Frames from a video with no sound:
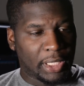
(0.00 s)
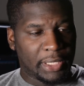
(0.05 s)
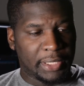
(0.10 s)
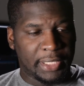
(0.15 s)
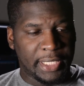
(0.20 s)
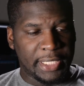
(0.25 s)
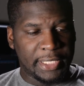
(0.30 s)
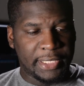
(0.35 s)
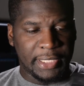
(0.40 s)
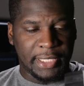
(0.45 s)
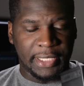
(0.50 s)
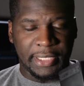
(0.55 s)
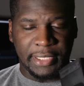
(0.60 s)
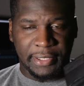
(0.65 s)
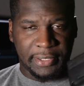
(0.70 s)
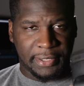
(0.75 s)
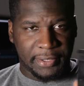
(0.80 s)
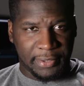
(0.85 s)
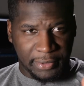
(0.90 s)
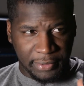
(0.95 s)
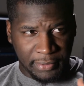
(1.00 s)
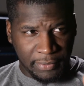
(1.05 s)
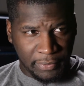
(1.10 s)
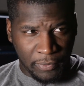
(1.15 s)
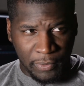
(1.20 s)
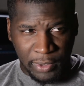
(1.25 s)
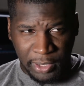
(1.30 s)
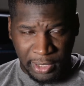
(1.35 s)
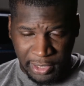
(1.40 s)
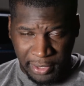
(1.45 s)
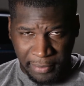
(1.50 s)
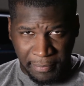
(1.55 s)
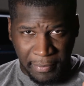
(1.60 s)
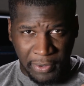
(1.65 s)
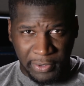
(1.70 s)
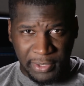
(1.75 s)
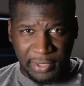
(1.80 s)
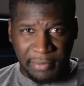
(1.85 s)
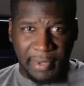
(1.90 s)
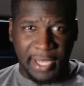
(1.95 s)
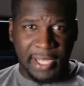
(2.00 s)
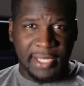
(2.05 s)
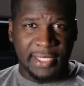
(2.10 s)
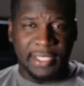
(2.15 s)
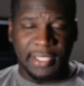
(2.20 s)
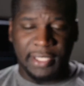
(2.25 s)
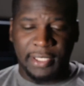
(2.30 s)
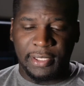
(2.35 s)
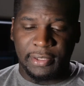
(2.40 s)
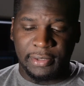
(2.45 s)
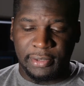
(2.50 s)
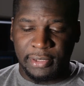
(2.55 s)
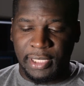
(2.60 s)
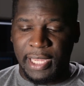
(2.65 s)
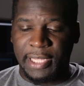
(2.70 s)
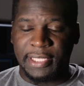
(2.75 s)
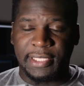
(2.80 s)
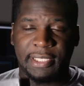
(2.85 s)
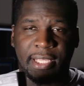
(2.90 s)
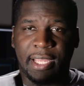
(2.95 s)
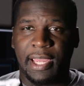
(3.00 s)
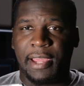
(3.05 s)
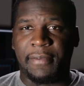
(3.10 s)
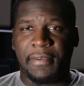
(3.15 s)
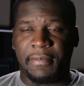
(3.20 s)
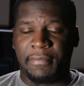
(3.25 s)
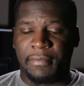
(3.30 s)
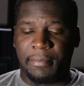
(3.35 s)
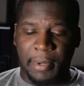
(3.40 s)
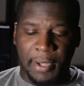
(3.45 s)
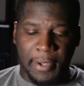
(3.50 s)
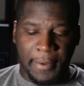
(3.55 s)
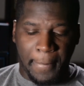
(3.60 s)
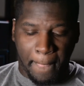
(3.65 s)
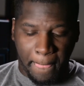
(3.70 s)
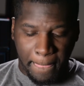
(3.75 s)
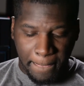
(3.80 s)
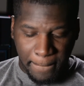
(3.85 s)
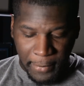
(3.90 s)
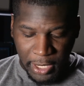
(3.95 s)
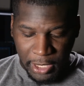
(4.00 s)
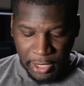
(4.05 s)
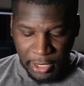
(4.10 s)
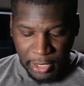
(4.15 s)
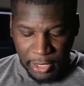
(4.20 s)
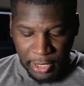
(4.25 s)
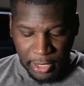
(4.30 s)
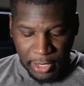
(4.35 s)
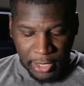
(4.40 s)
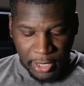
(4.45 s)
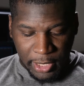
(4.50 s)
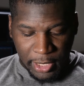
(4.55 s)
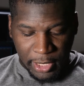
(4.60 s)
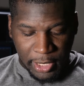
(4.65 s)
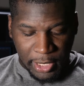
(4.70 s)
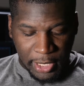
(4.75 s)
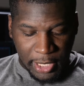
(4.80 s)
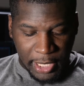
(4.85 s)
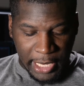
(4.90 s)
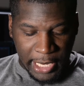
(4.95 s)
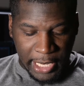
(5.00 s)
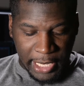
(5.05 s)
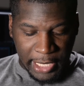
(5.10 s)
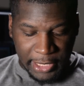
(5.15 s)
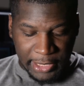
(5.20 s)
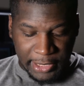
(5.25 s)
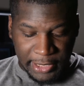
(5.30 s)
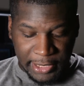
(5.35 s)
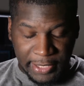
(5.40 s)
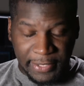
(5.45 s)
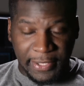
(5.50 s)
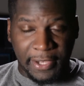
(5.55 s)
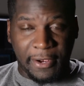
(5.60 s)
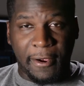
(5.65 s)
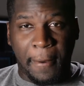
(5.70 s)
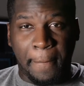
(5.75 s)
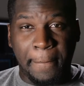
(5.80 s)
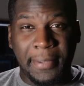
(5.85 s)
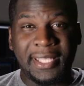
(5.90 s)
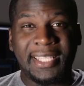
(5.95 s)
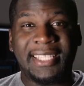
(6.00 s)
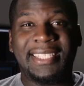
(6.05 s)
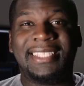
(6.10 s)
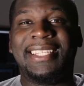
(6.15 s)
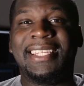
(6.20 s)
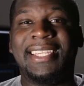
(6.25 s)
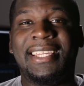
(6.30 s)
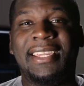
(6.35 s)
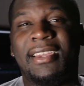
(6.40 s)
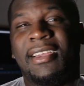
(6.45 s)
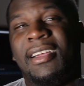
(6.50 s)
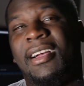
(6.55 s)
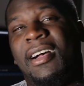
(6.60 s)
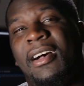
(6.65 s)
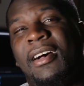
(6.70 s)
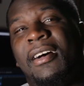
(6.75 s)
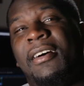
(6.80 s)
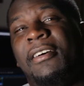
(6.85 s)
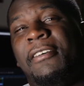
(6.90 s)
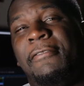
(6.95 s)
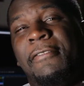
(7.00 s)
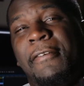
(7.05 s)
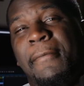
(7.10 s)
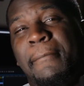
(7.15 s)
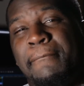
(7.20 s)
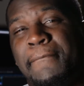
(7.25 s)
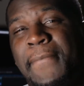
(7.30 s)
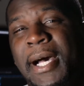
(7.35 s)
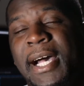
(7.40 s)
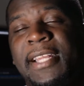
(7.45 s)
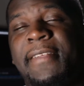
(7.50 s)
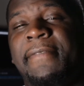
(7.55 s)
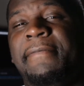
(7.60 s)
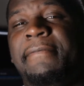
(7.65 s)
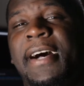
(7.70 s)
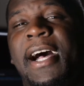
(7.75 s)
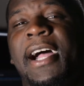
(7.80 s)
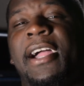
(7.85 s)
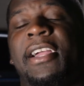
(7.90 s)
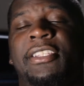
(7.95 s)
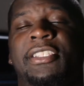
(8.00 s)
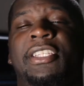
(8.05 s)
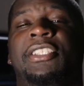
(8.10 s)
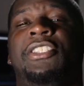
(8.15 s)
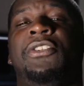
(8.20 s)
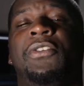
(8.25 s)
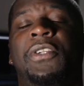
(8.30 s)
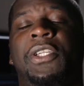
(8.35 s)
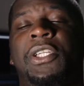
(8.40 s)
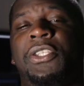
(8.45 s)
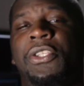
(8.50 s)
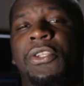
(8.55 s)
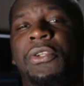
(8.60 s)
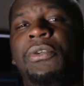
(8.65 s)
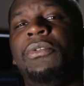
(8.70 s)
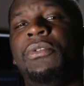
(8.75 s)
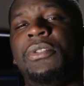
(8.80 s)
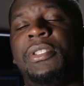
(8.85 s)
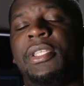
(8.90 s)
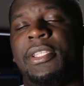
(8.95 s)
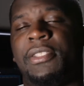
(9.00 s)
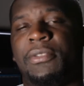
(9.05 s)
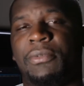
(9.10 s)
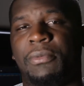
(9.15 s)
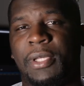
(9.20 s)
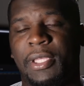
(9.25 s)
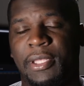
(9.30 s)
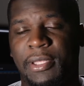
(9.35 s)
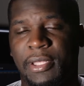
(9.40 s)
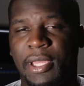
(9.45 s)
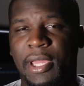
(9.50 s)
this is one of the most amazing lights that I've ever bought. And there are plenty of modifiers that you can use this with.